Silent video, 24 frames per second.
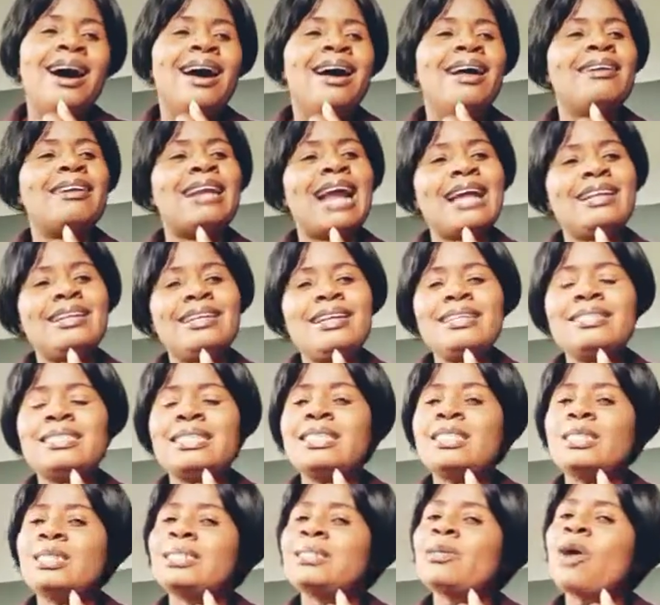And this
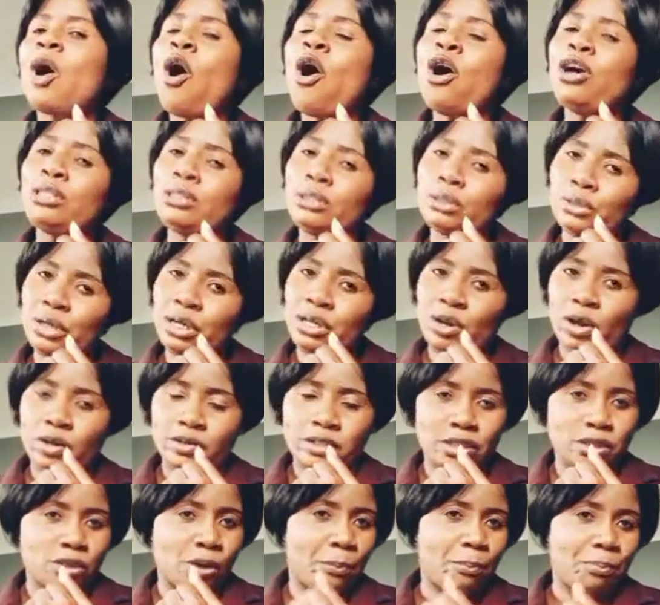is undoing of
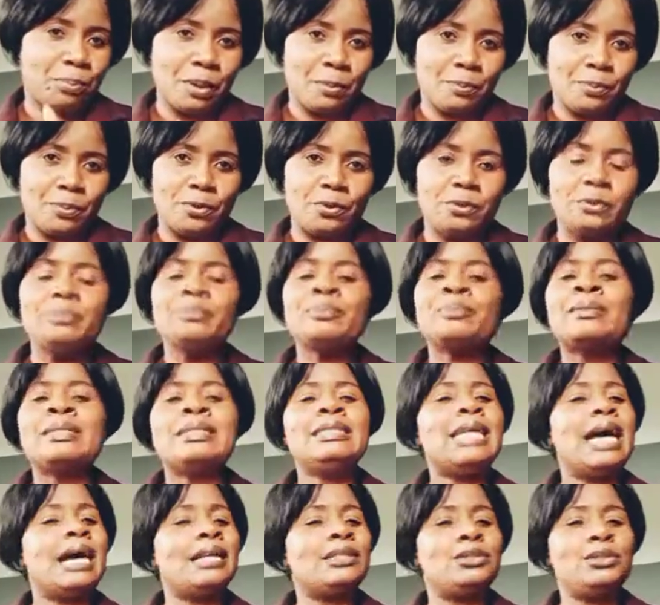some people
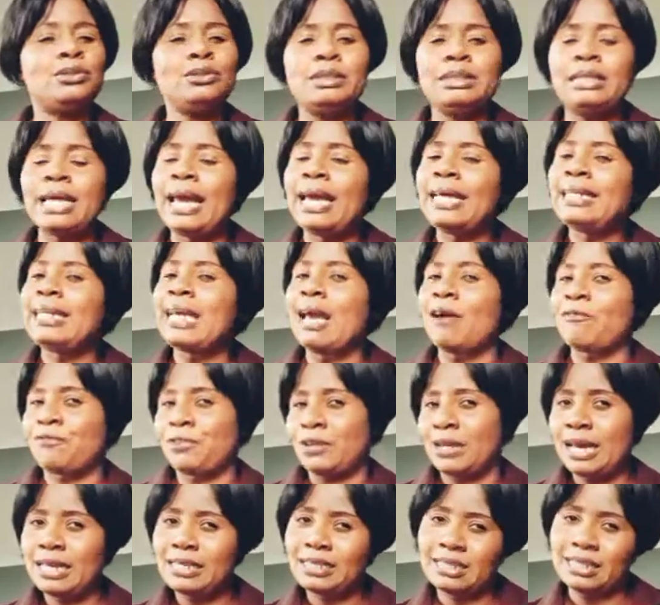that today their
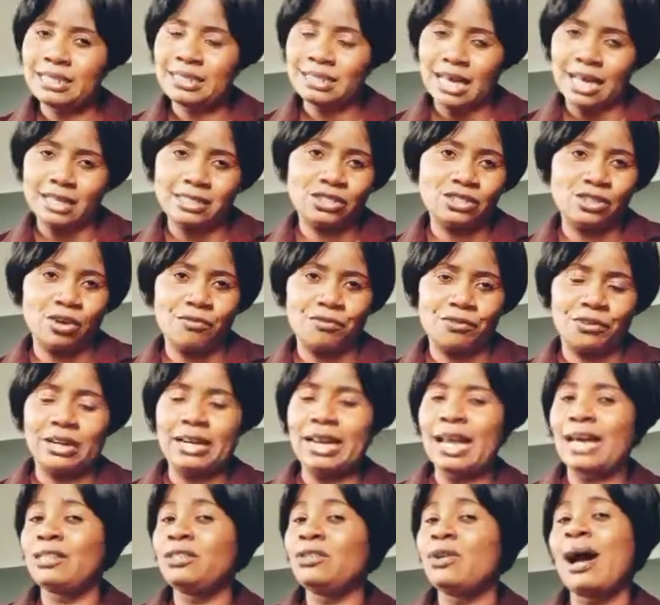finances are
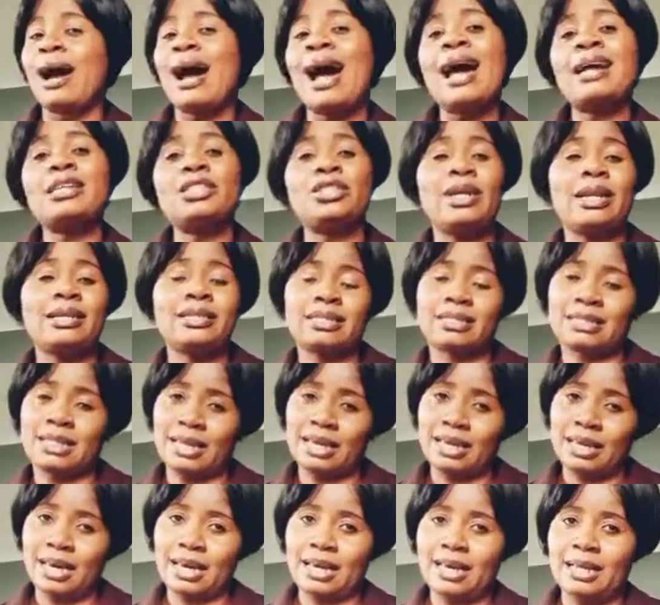suffering, and you are actually
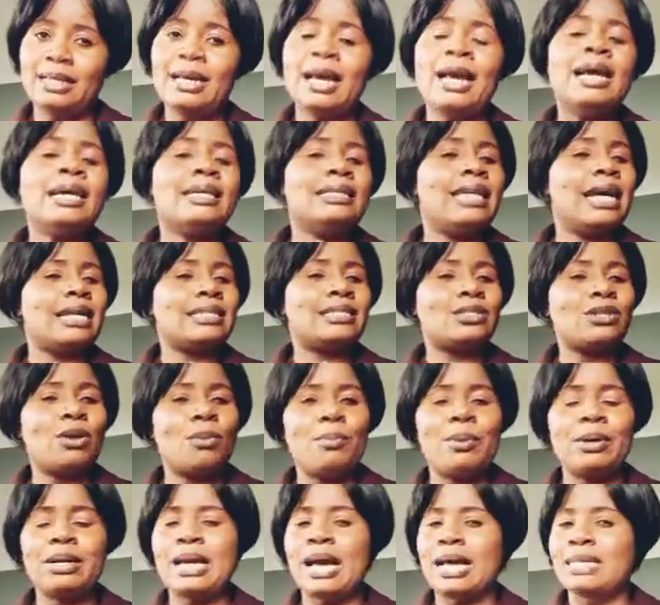thinking that
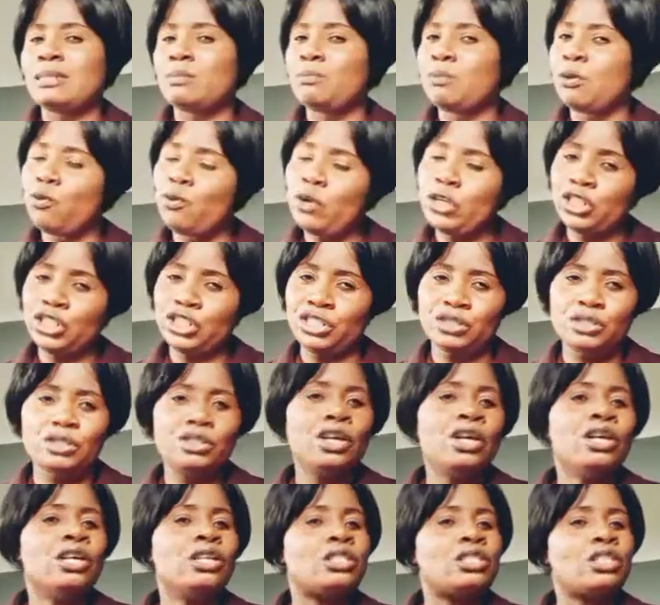somebody has bewitched
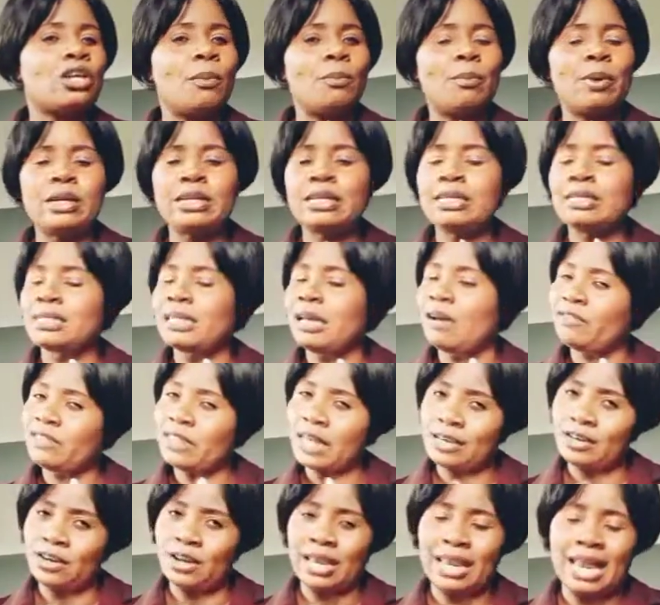you, somebody is
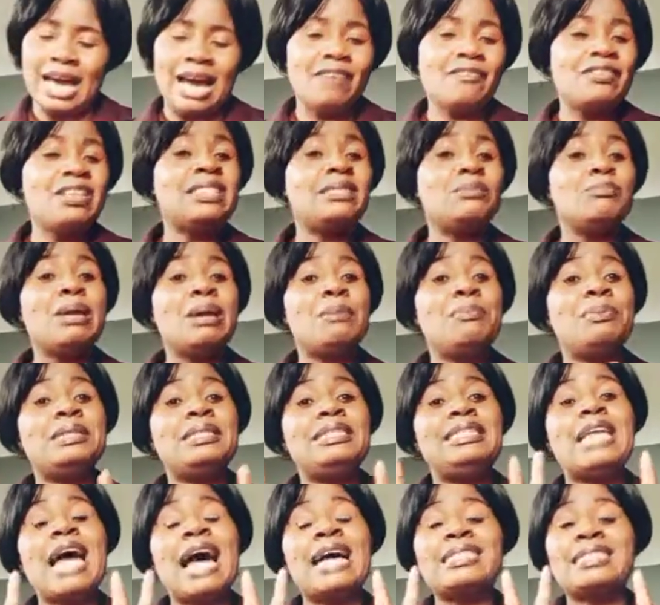after your life. It may be
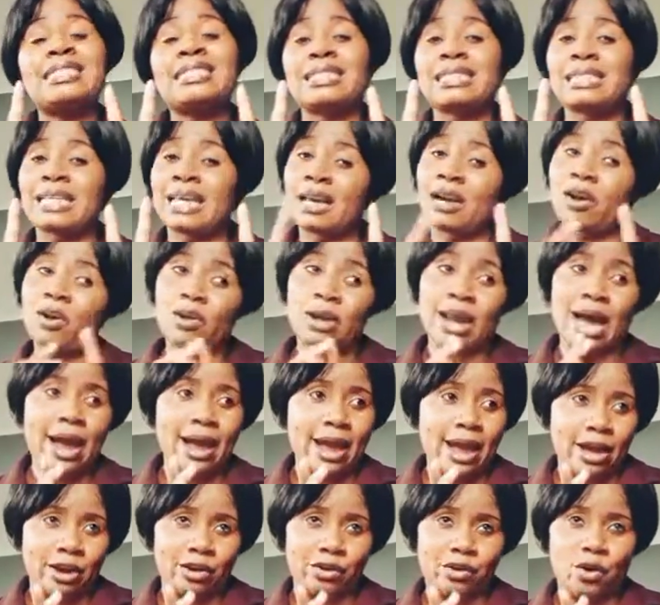that singular
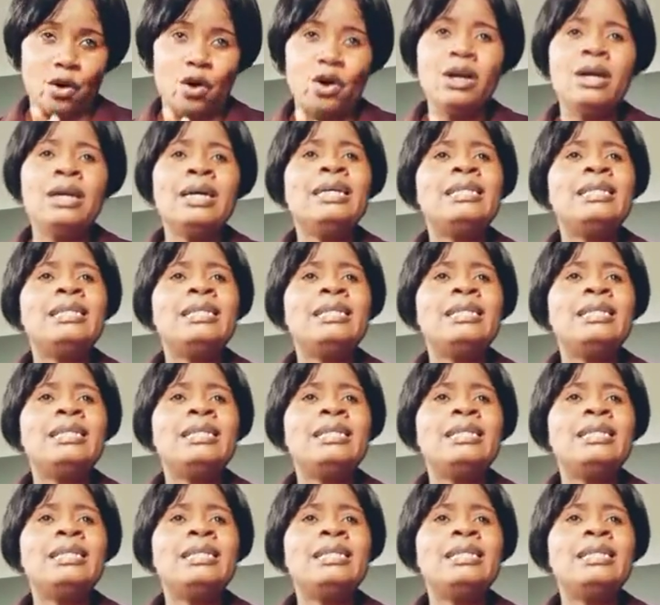error.